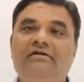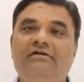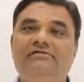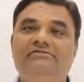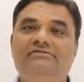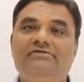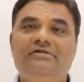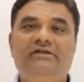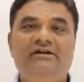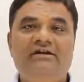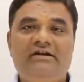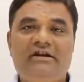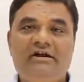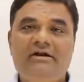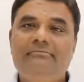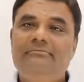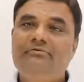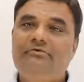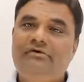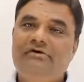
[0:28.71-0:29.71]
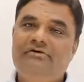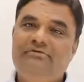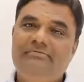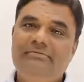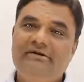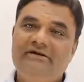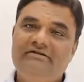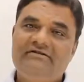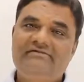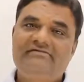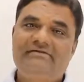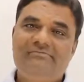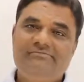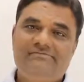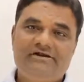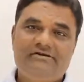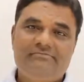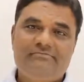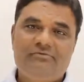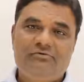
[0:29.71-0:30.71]
So here I am going to make the
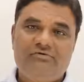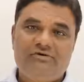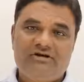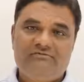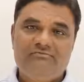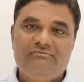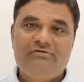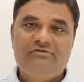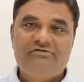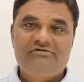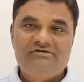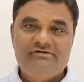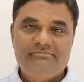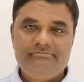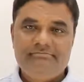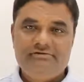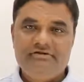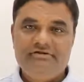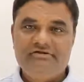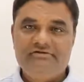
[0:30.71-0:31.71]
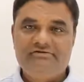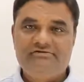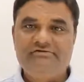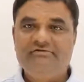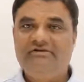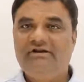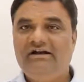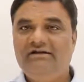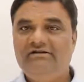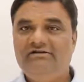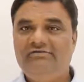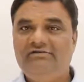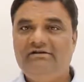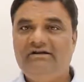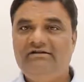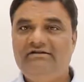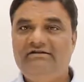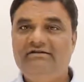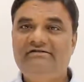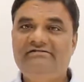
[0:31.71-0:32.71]
subject more and more simple so that you
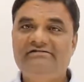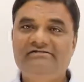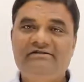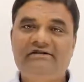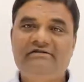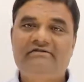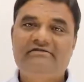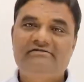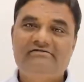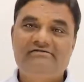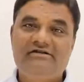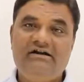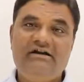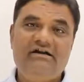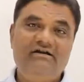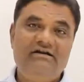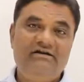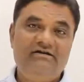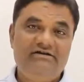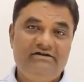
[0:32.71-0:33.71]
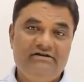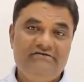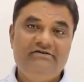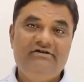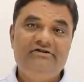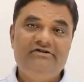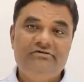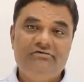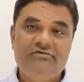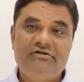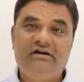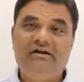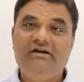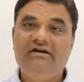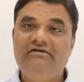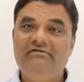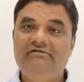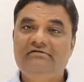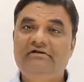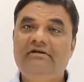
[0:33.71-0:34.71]
can easily understand and even you
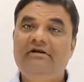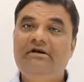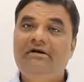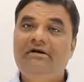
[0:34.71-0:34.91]
can